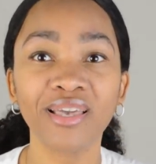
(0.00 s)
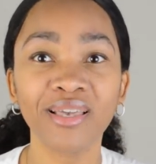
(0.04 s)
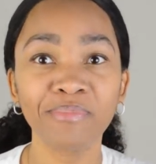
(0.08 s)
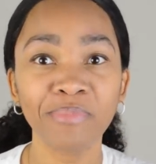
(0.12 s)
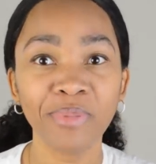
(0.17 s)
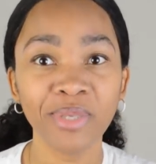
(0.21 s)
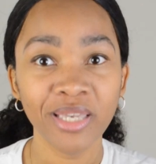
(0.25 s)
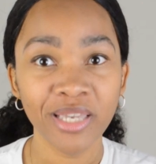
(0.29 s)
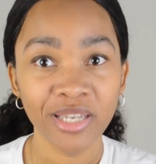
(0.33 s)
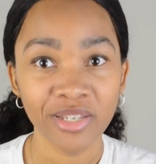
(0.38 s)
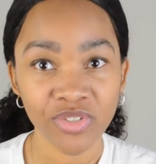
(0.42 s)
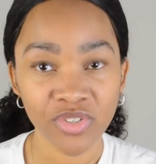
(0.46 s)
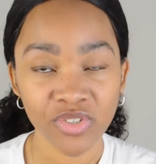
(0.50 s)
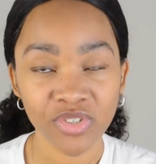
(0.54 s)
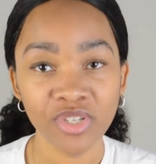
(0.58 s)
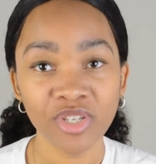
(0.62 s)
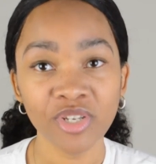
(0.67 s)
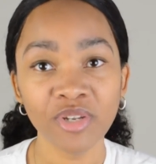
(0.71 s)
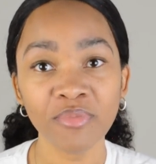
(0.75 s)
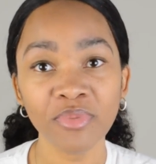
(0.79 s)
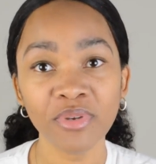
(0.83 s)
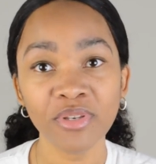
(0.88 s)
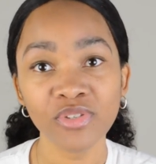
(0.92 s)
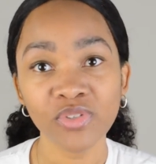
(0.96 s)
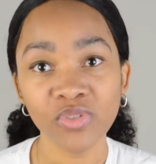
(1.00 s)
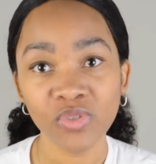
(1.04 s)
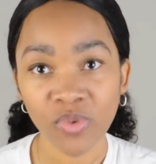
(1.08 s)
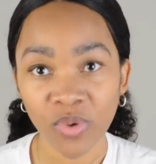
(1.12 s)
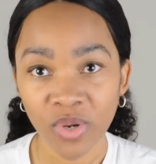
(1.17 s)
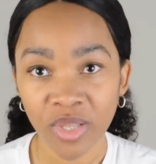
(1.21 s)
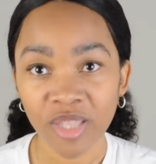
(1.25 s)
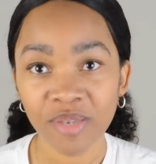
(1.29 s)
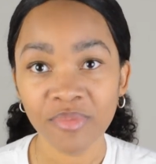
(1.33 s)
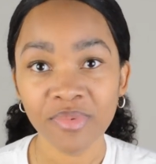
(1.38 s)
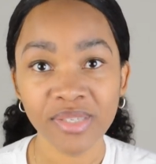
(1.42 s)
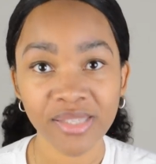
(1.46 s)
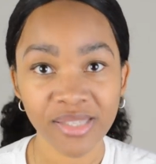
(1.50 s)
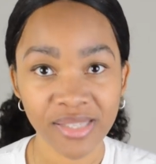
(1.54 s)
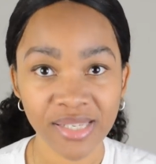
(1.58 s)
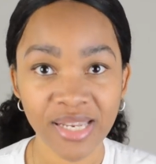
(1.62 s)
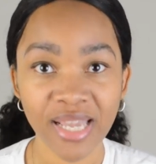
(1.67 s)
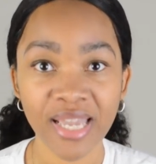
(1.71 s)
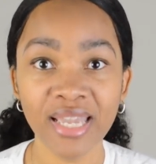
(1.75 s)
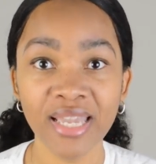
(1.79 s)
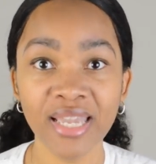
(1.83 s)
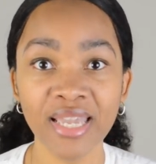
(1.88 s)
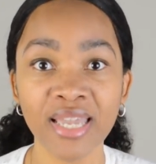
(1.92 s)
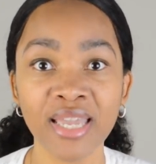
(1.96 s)
because you're going to be sorely
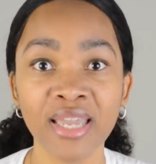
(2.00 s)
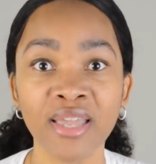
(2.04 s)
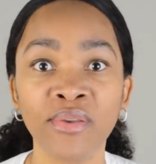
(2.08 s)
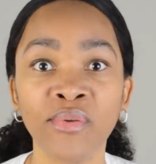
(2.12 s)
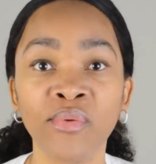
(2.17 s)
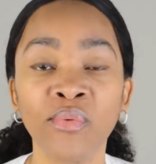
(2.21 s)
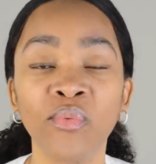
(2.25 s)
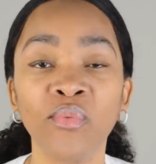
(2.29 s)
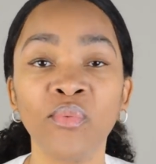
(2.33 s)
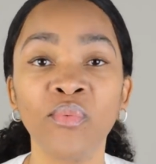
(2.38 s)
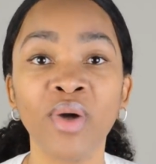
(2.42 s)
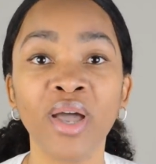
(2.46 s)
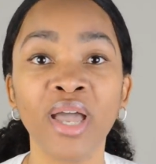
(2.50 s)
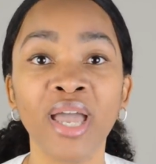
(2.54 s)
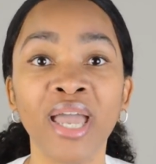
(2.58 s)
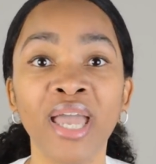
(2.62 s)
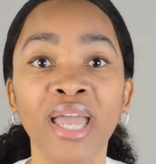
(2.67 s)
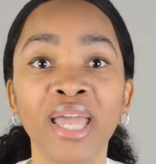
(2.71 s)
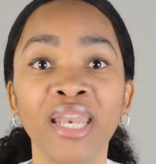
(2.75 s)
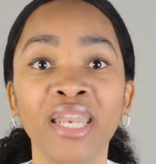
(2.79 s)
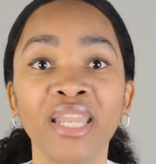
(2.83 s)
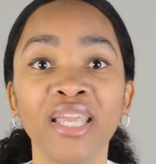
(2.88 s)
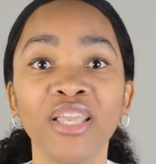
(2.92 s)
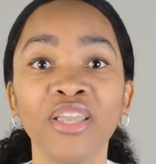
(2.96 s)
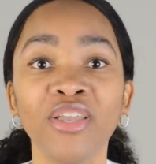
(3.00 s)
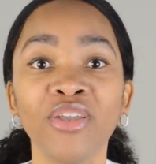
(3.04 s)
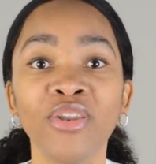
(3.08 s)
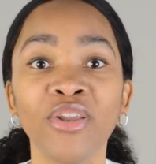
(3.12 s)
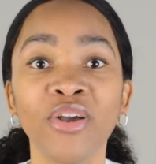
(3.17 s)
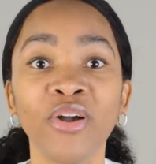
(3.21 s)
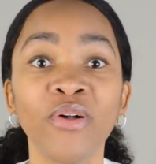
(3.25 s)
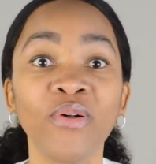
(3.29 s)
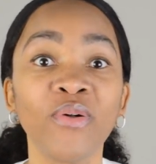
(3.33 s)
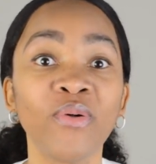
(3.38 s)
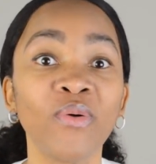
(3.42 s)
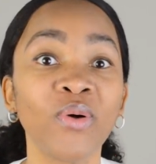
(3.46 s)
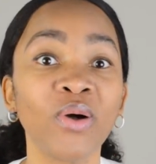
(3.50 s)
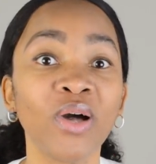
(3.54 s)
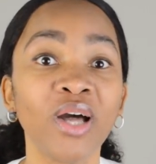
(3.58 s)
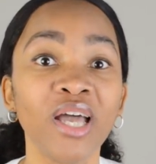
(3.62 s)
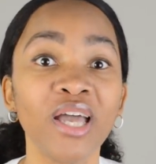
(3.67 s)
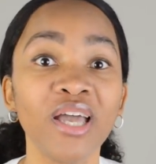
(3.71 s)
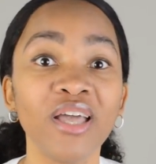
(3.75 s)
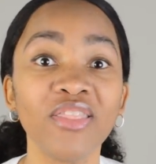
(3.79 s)
mistaken when, you know,